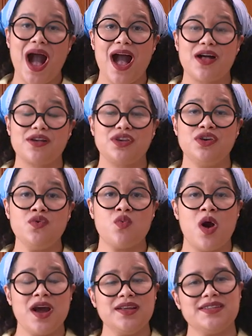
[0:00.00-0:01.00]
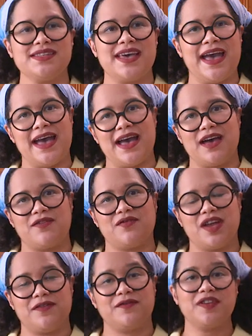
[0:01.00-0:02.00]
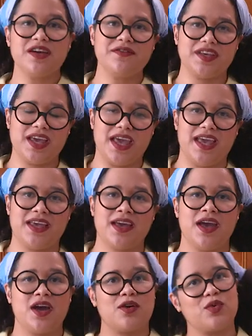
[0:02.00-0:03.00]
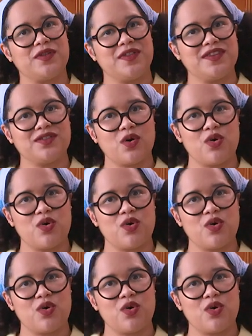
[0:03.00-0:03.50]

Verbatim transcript: while you want to have a fluffy cake, with this